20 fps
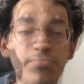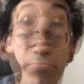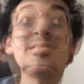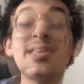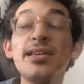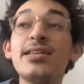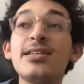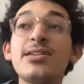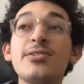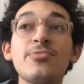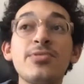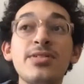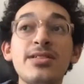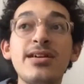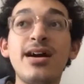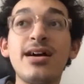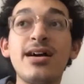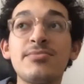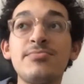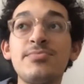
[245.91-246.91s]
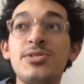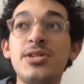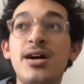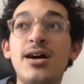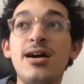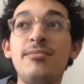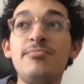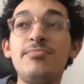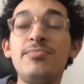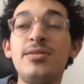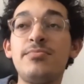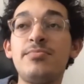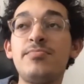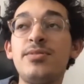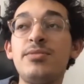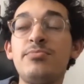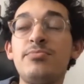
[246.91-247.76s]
They did a really awesome job. The, the,